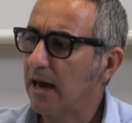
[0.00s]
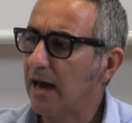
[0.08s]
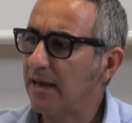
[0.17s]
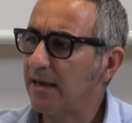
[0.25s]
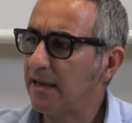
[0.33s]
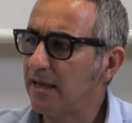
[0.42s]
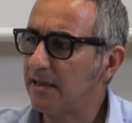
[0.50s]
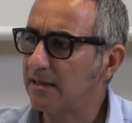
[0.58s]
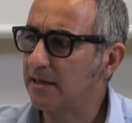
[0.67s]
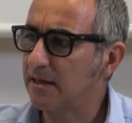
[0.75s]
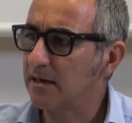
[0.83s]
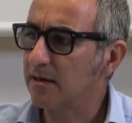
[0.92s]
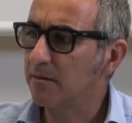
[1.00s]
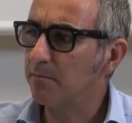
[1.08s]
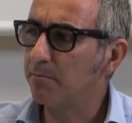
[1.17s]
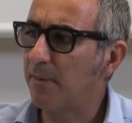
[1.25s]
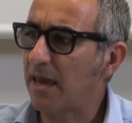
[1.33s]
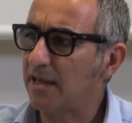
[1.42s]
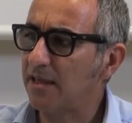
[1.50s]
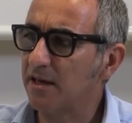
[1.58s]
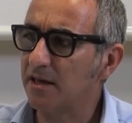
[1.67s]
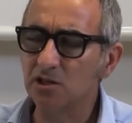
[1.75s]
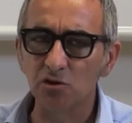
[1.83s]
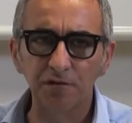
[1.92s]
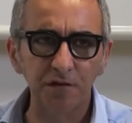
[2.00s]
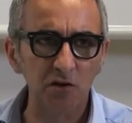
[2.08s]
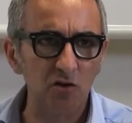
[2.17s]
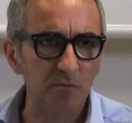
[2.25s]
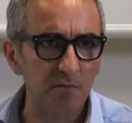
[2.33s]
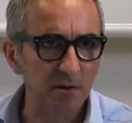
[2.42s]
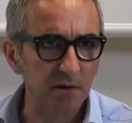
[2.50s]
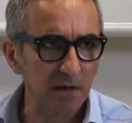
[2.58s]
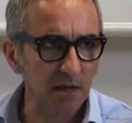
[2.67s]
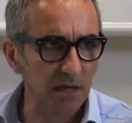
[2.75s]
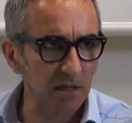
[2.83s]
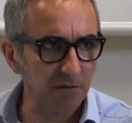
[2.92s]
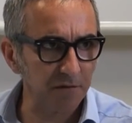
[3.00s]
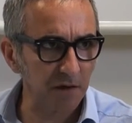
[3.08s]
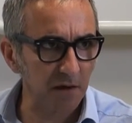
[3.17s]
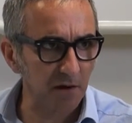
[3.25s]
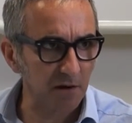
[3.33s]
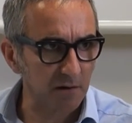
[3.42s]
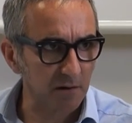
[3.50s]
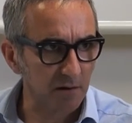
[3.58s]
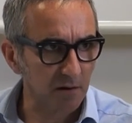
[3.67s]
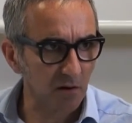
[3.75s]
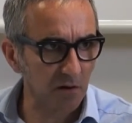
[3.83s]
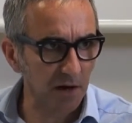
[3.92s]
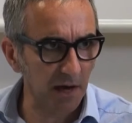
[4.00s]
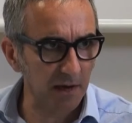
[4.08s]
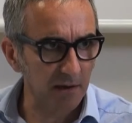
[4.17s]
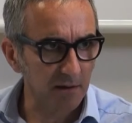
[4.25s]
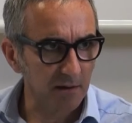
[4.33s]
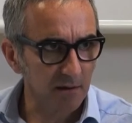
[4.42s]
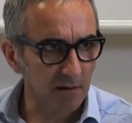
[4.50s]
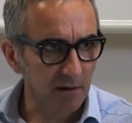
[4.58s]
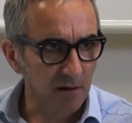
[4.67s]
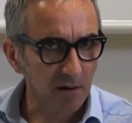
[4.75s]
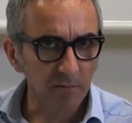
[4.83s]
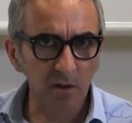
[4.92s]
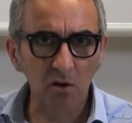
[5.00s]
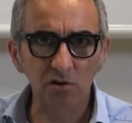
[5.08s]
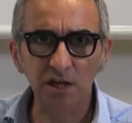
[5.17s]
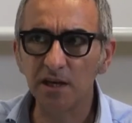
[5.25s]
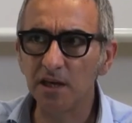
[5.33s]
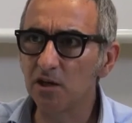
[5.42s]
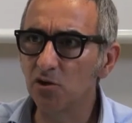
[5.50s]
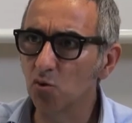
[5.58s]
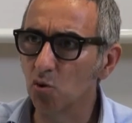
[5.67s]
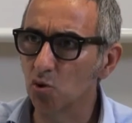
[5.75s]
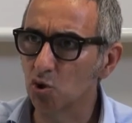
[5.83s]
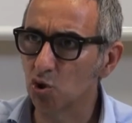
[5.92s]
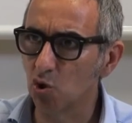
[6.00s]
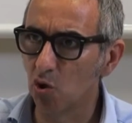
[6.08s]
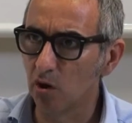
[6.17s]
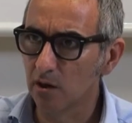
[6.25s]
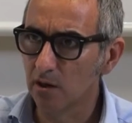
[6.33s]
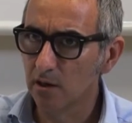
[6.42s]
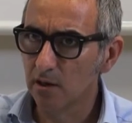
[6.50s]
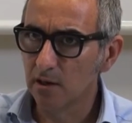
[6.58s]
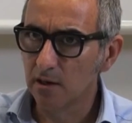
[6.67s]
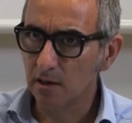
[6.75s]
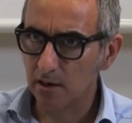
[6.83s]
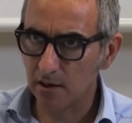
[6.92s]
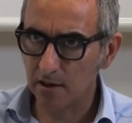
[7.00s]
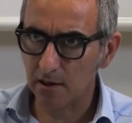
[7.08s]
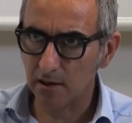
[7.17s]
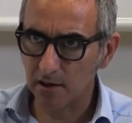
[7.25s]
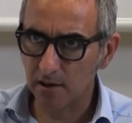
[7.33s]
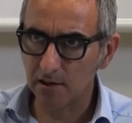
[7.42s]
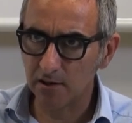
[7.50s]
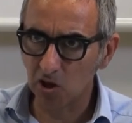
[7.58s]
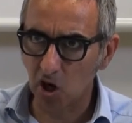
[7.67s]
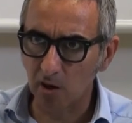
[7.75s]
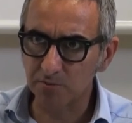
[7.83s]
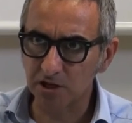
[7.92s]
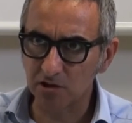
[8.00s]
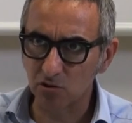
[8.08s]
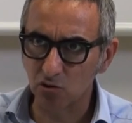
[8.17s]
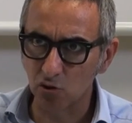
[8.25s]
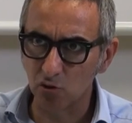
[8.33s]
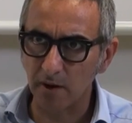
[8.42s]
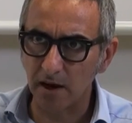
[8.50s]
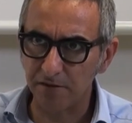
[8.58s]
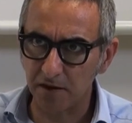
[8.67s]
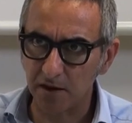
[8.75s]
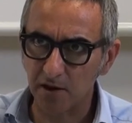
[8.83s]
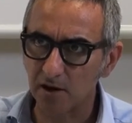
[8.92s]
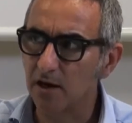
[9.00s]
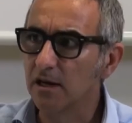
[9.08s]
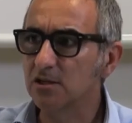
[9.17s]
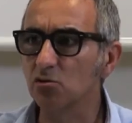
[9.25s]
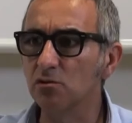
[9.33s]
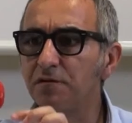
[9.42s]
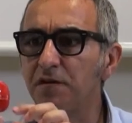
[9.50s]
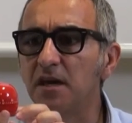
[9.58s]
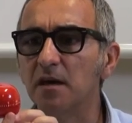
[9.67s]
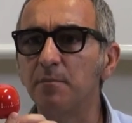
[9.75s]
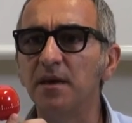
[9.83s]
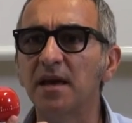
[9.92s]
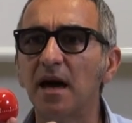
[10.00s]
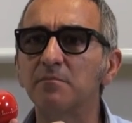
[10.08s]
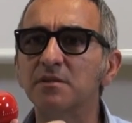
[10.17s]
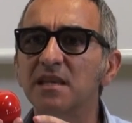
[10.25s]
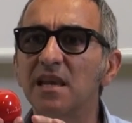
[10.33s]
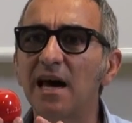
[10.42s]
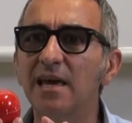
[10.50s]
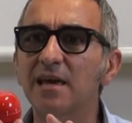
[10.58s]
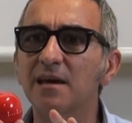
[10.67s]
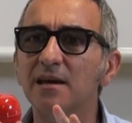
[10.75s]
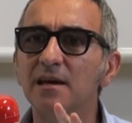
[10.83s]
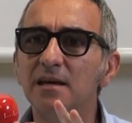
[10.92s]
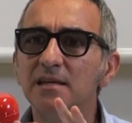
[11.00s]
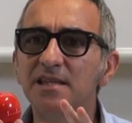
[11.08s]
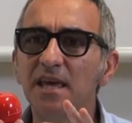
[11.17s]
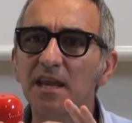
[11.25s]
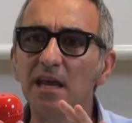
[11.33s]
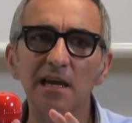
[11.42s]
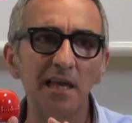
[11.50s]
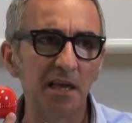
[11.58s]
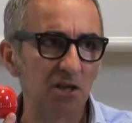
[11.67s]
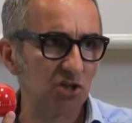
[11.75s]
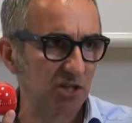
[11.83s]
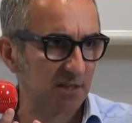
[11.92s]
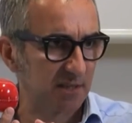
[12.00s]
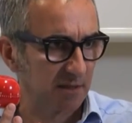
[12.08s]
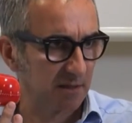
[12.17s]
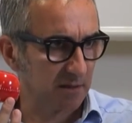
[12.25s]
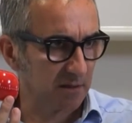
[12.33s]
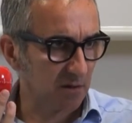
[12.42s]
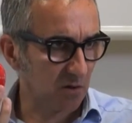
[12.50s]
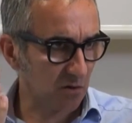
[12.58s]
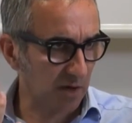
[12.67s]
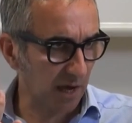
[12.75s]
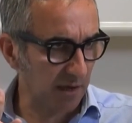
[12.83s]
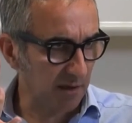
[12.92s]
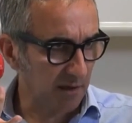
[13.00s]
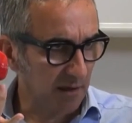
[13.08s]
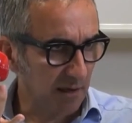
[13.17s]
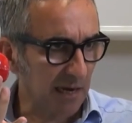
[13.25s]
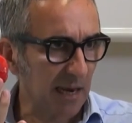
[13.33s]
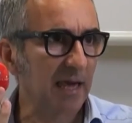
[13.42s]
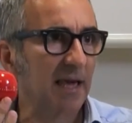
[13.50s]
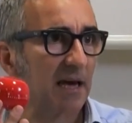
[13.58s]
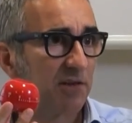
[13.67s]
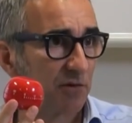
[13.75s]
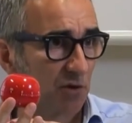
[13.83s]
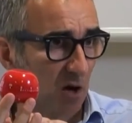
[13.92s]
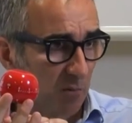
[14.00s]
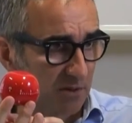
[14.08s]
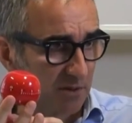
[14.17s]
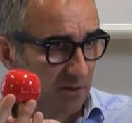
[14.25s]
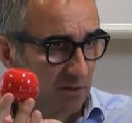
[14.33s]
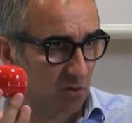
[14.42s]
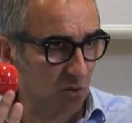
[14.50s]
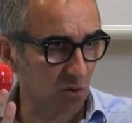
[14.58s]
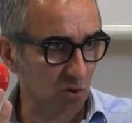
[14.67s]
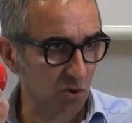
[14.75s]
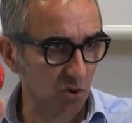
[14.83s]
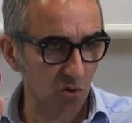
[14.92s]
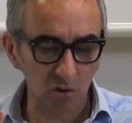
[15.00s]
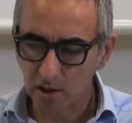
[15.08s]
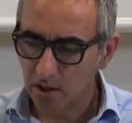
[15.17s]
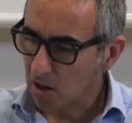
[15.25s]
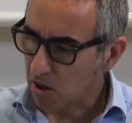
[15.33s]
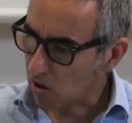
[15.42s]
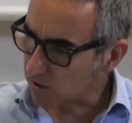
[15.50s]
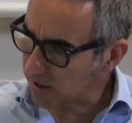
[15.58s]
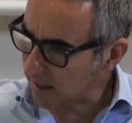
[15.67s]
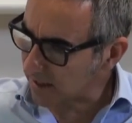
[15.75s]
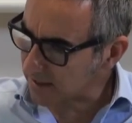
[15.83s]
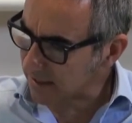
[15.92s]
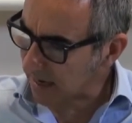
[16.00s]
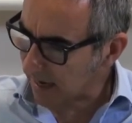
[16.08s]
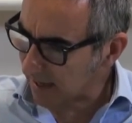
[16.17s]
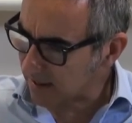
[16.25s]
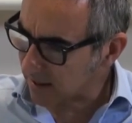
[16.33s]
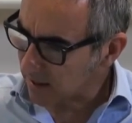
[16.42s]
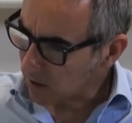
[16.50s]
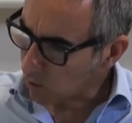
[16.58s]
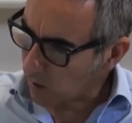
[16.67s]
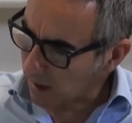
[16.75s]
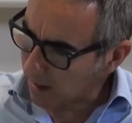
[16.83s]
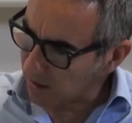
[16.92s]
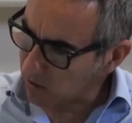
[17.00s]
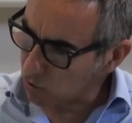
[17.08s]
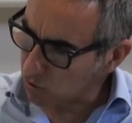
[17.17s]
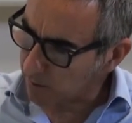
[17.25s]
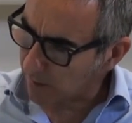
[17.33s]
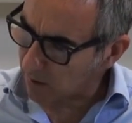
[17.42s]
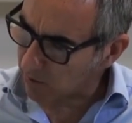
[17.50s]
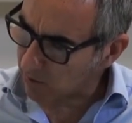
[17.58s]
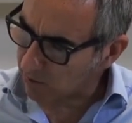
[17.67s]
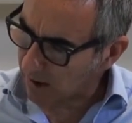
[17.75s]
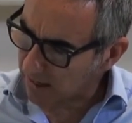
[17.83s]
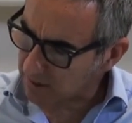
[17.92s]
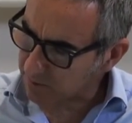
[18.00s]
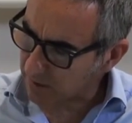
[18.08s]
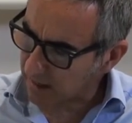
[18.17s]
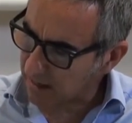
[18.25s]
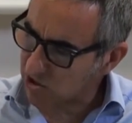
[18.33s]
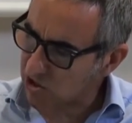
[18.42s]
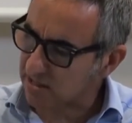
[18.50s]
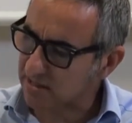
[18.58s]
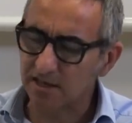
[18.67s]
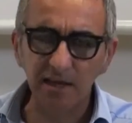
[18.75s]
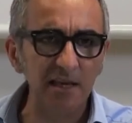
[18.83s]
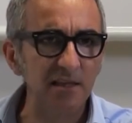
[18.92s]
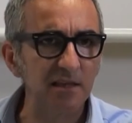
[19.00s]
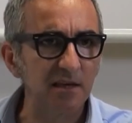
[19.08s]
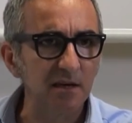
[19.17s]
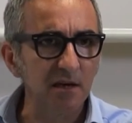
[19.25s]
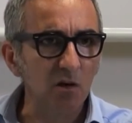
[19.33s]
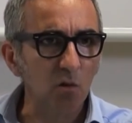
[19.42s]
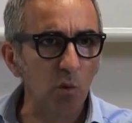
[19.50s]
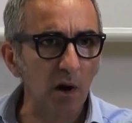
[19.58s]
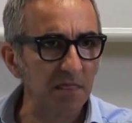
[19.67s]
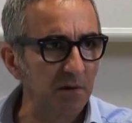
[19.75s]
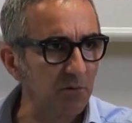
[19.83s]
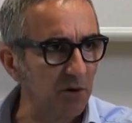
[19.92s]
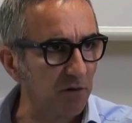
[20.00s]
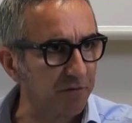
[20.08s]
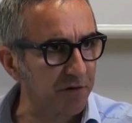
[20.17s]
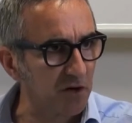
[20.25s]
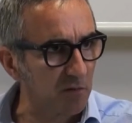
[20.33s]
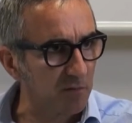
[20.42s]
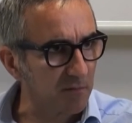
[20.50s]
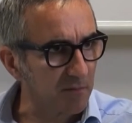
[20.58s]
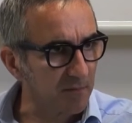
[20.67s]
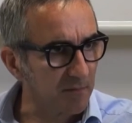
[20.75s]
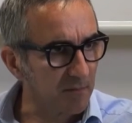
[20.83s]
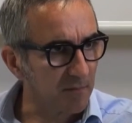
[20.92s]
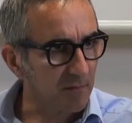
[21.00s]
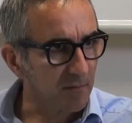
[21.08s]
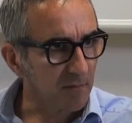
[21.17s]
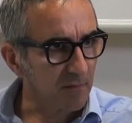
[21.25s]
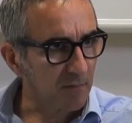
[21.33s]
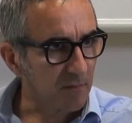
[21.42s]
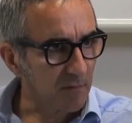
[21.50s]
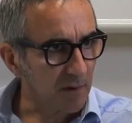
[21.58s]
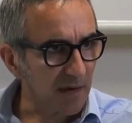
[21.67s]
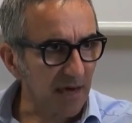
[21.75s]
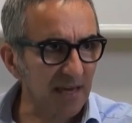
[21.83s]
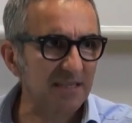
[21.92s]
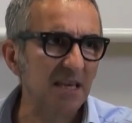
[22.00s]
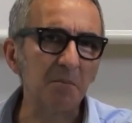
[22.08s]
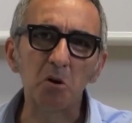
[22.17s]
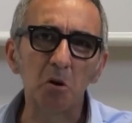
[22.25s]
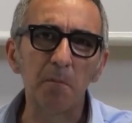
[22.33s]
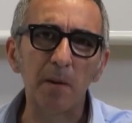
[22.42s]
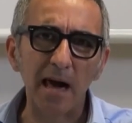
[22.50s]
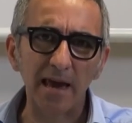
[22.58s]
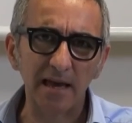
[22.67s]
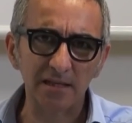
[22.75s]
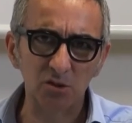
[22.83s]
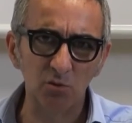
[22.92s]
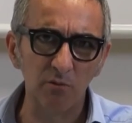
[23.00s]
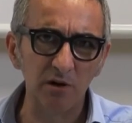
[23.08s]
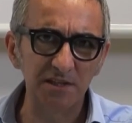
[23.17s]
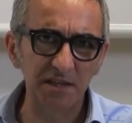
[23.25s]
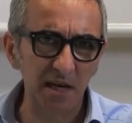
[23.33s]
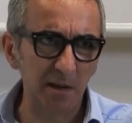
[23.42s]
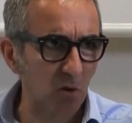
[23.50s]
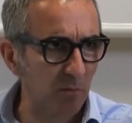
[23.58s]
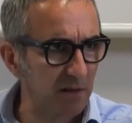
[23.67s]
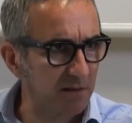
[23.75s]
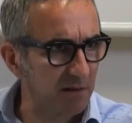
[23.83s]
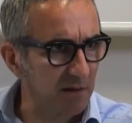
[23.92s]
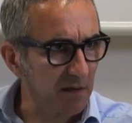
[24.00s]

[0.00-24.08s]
I need uh, many degrees of freedom in the finger, okay? Because I need to control uh, the object through my finger. So the finger becomes like uh, serial linkages, okay? Like other robots to control. On the other side, while I do the power grasp, I just need one degree of freedom and some compliance. We will see in a moment.